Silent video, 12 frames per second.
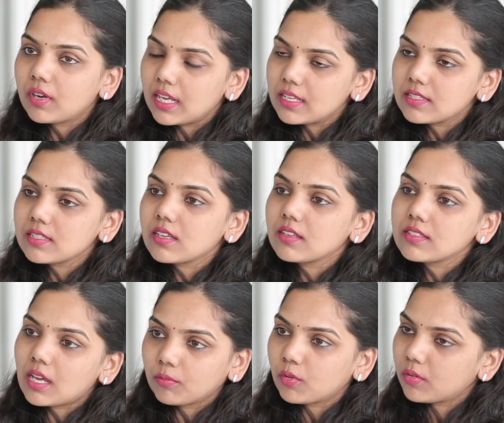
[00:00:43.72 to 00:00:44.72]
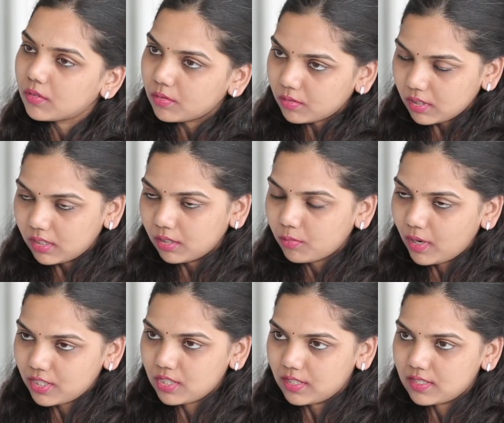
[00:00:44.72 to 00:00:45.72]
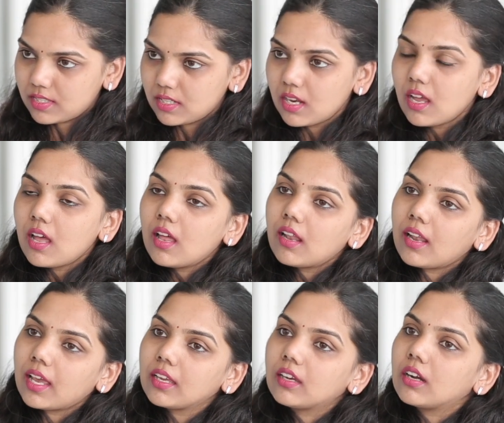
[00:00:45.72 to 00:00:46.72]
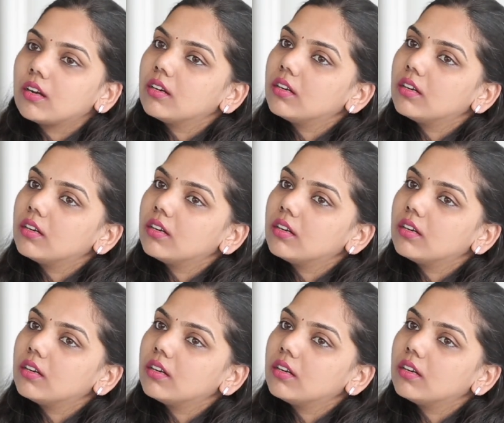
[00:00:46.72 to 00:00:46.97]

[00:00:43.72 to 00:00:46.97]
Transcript: raise some questions, like